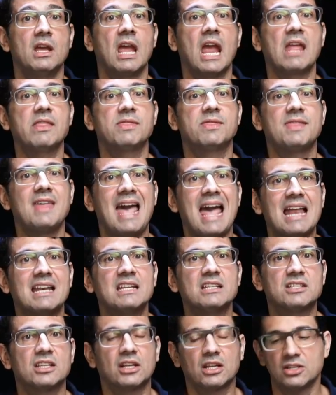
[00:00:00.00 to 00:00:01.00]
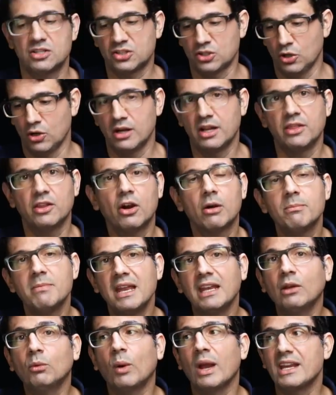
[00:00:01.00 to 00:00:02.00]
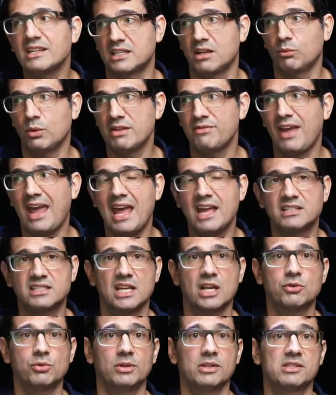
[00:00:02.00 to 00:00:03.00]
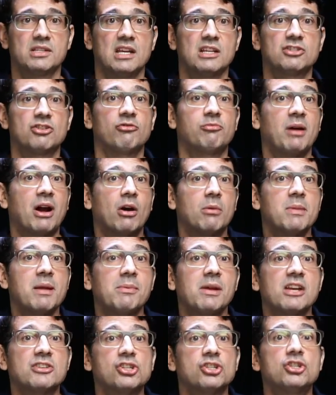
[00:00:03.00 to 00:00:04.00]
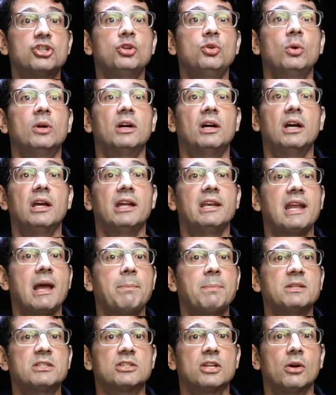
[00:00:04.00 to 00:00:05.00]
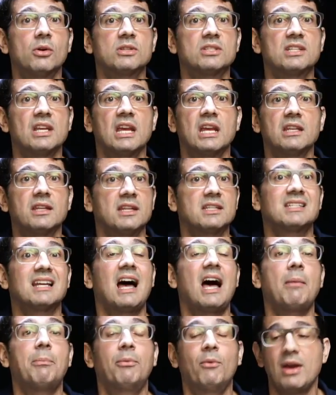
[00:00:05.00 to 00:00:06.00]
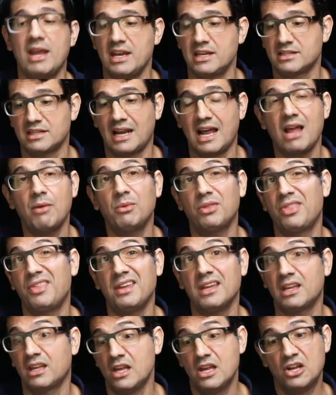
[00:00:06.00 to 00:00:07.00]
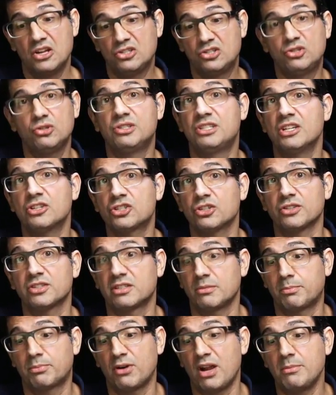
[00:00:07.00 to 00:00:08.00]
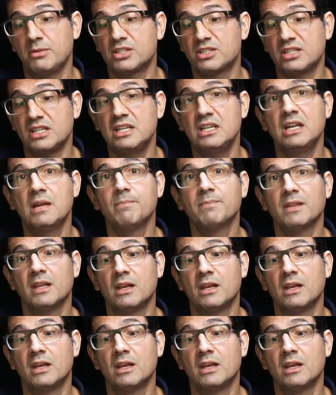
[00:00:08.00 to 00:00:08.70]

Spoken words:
And that is the concern. And there are many ways that we've had centralization of power. Maybe I should do an episode saying the top ways. And I would think judicial supremacy